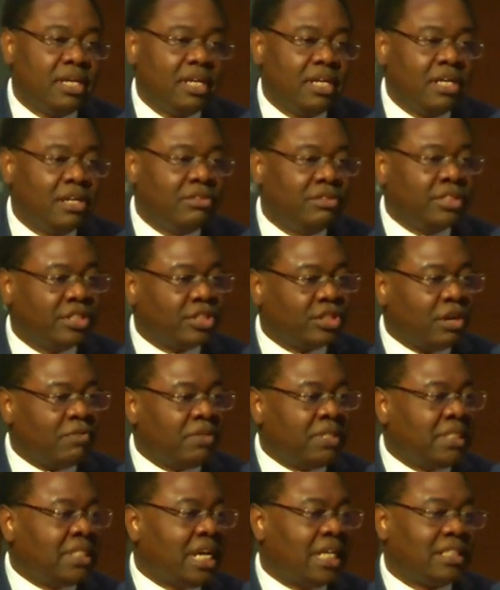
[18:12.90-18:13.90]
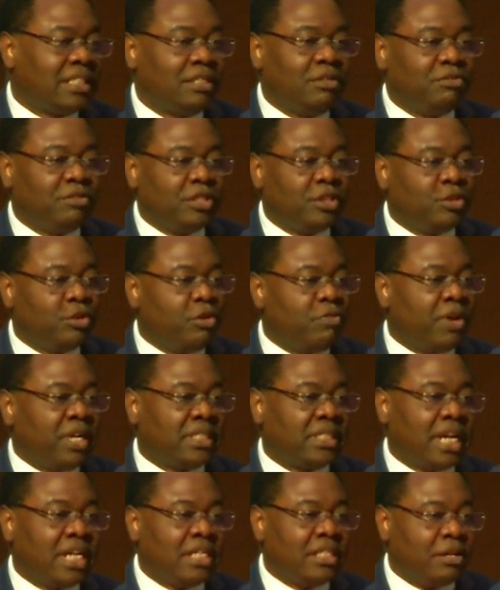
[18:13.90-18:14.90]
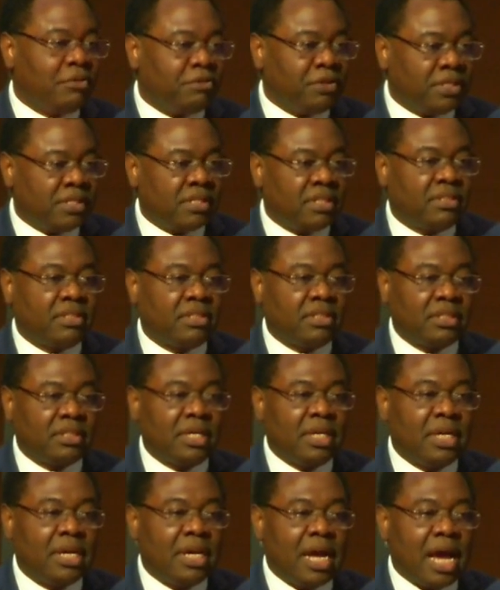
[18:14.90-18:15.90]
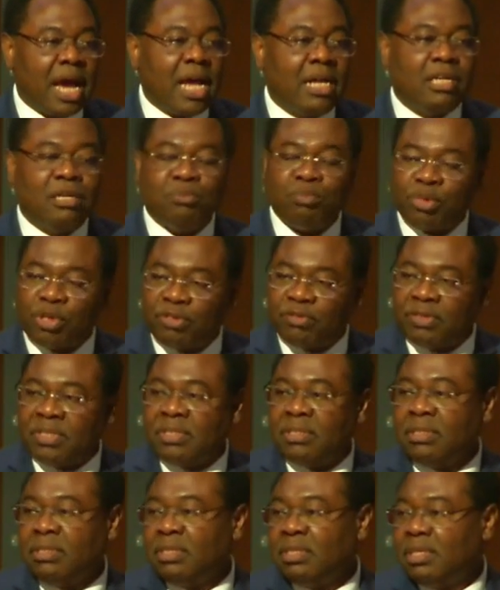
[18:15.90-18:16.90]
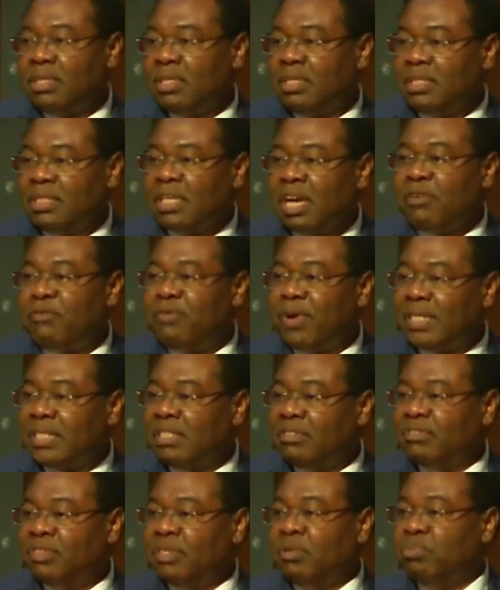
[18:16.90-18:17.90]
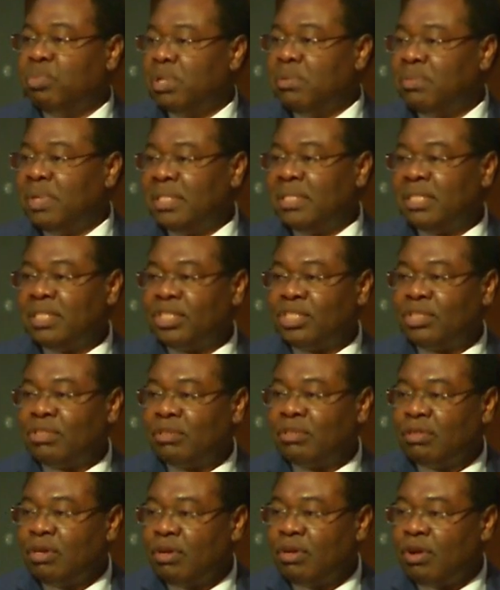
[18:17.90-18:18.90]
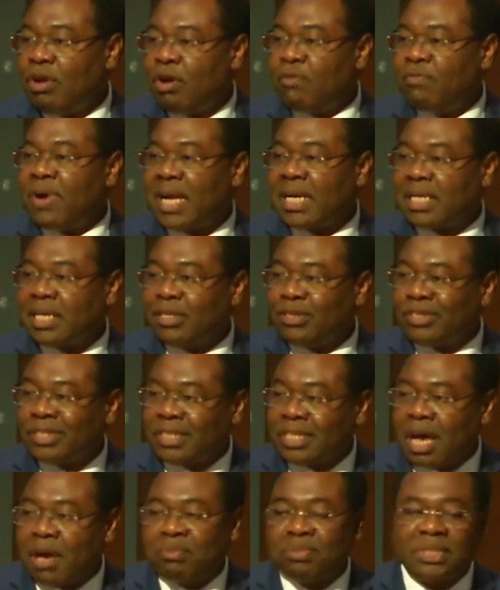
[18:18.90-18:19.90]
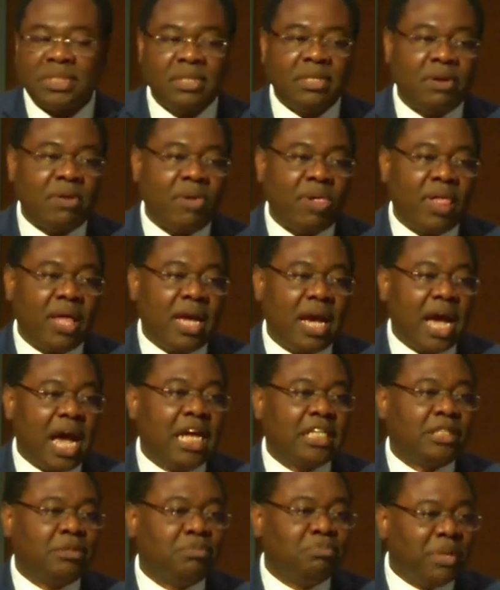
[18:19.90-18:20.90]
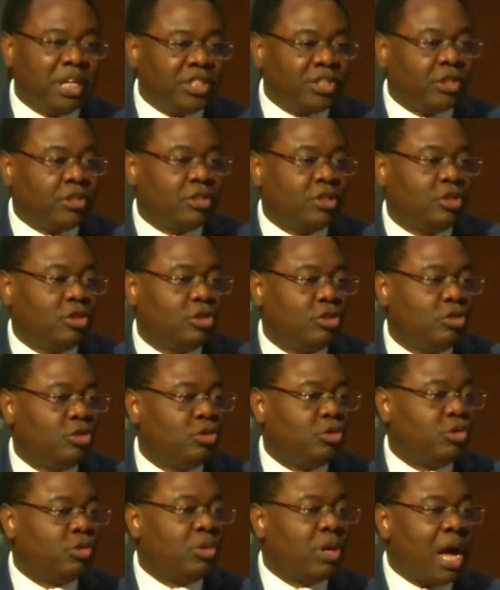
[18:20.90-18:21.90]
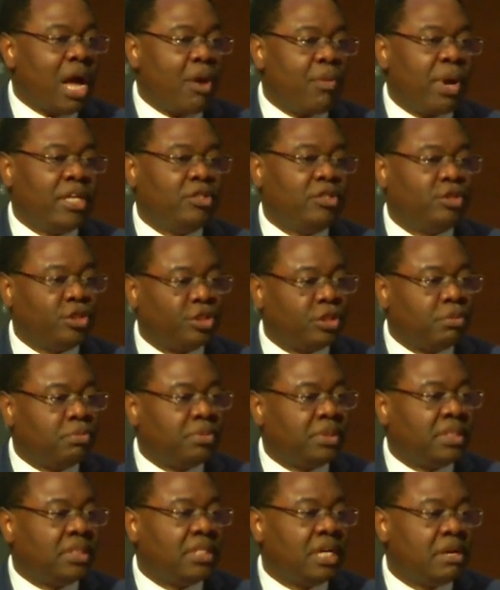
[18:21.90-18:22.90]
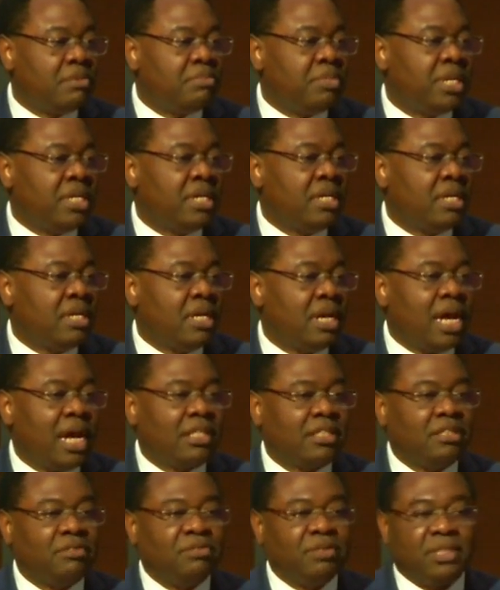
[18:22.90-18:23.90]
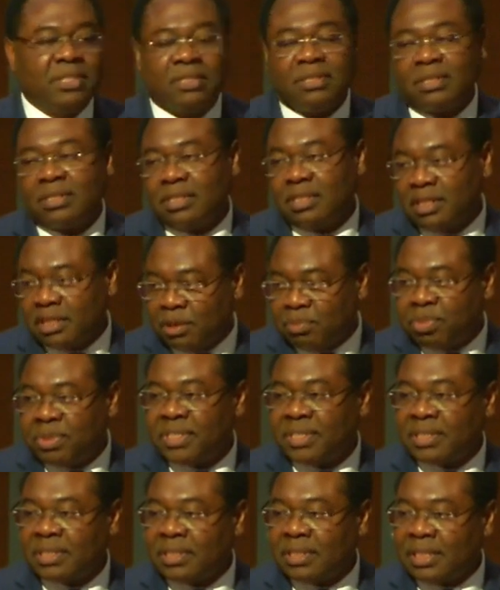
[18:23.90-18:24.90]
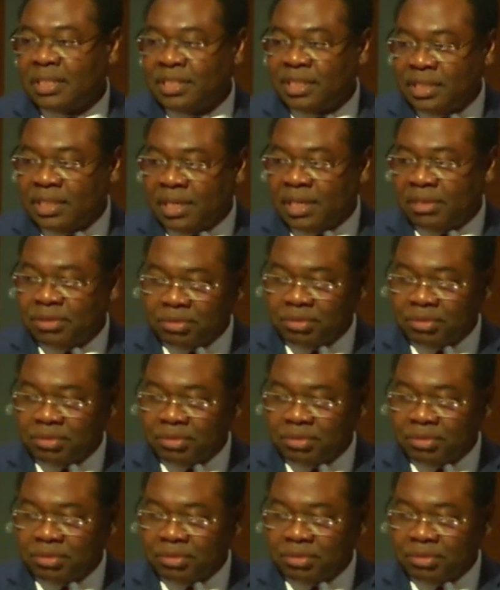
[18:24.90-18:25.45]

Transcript: in resolving their safety oversight deficiencies and improving the effective implementation of ICAO SAPs as measured through our USOP CMA activities in the preceding year.